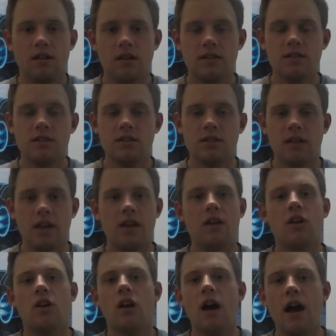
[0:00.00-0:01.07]
it's like
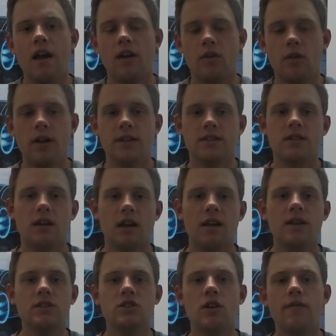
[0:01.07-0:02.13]
you're higher risk. I
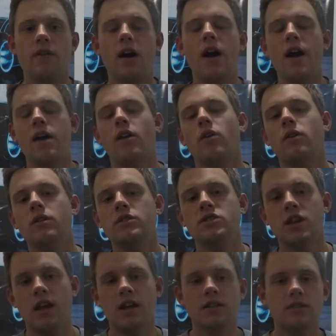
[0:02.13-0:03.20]
guess you have a higher
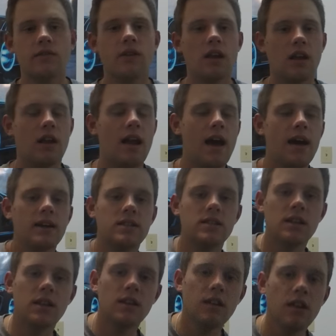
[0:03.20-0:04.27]
chance of getting an
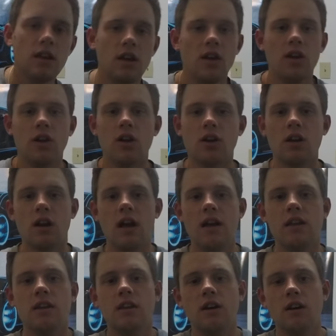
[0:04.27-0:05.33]
accident. You're going to
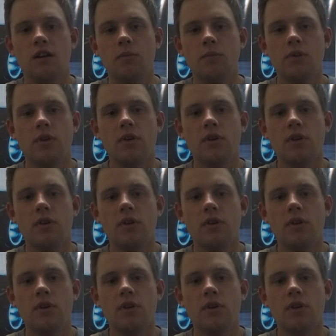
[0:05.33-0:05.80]
end up